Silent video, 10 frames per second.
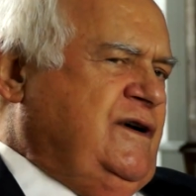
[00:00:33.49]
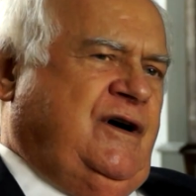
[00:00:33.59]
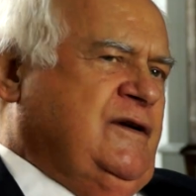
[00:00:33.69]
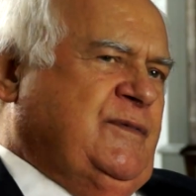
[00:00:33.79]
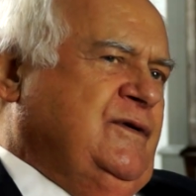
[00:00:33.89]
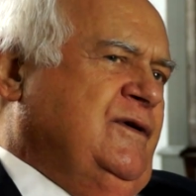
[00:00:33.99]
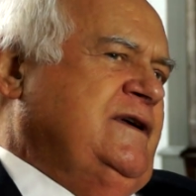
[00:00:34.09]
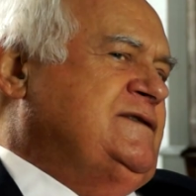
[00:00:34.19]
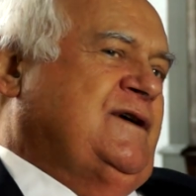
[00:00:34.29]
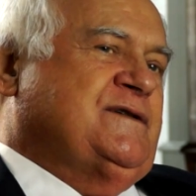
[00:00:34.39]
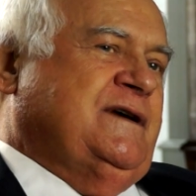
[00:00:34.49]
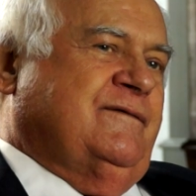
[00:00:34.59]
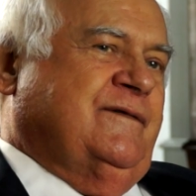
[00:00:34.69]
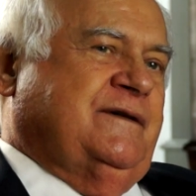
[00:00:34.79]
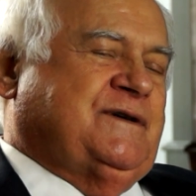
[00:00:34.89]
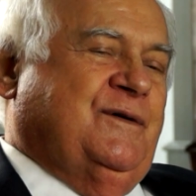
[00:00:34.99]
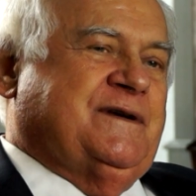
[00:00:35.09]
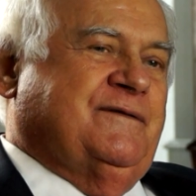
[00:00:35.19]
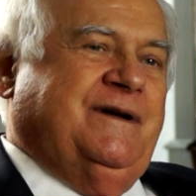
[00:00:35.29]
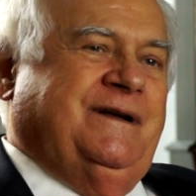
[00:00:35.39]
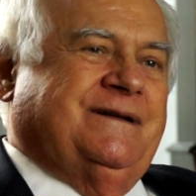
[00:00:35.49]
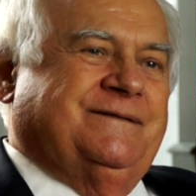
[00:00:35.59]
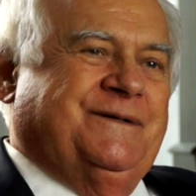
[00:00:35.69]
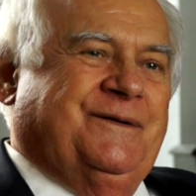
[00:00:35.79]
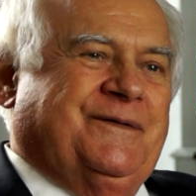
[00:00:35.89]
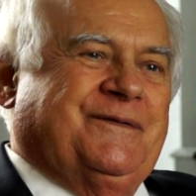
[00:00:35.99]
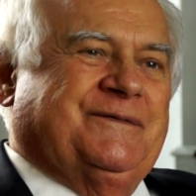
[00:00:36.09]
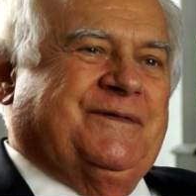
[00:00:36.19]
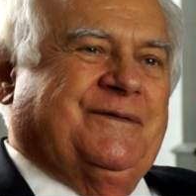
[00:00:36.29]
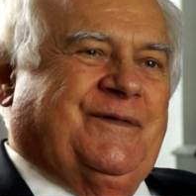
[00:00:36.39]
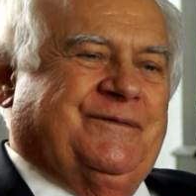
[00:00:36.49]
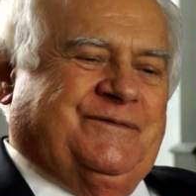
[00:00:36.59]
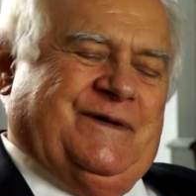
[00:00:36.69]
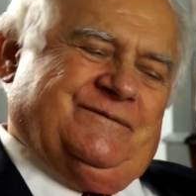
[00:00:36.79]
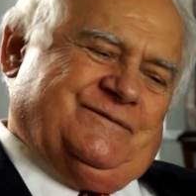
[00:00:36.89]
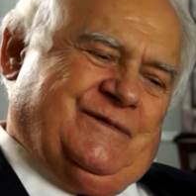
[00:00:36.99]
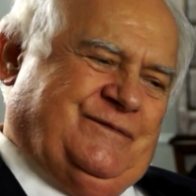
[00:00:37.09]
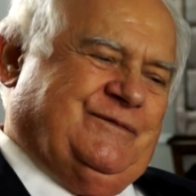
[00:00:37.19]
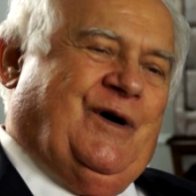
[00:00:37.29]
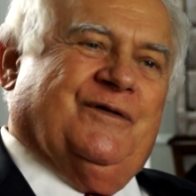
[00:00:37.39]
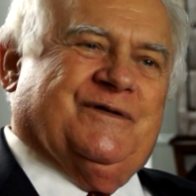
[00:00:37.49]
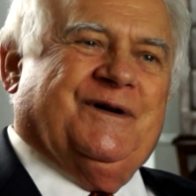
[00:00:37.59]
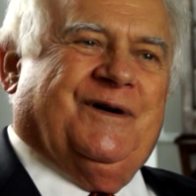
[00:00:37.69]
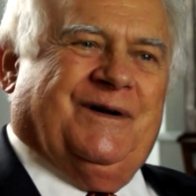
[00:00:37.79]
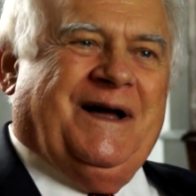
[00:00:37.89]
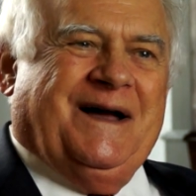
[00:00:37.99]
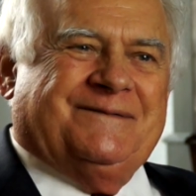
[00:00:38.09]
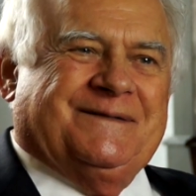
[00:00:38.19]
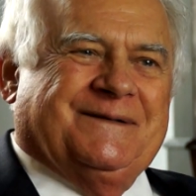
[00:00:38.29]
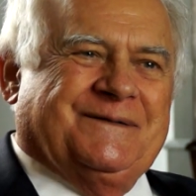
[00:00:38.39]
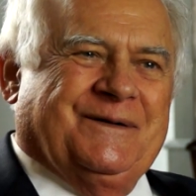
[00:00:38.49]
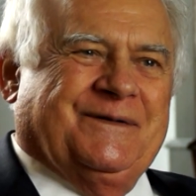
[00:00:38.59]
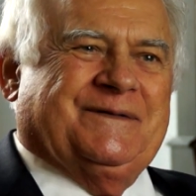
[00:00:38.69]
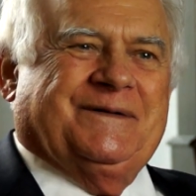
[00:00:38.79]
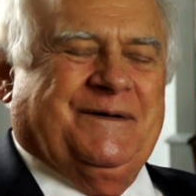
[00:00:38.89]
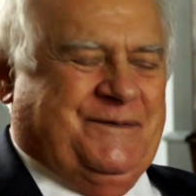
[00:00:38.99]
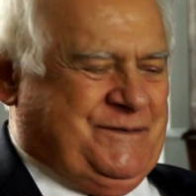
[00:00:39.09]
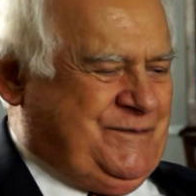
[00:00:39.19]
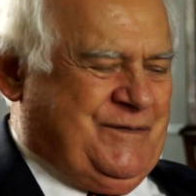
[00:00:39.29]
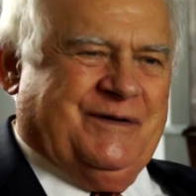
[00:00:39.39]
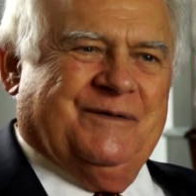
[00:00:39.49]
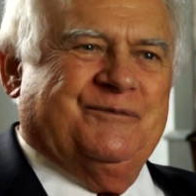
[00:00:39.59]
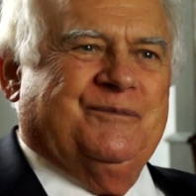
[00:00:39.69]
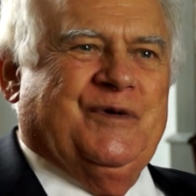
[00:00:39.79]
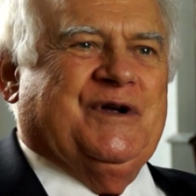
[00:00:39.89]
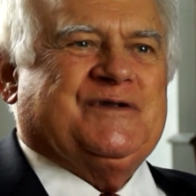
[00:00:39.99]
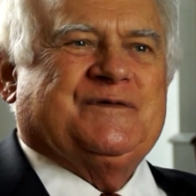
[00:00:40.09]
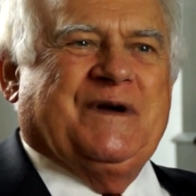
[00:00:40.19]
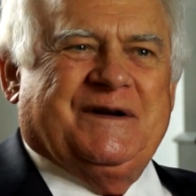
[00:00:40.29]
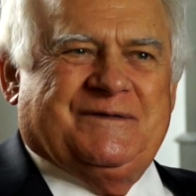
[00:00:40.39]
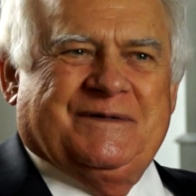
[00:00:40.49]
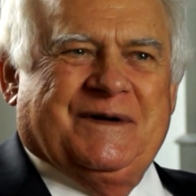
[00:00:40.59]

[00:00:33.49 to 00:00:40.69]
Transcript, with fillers: was an entrepreneur. That's all he's ever, that's all he's ever done. You know, he, he, all his adult life. You know, he, he was in the munition business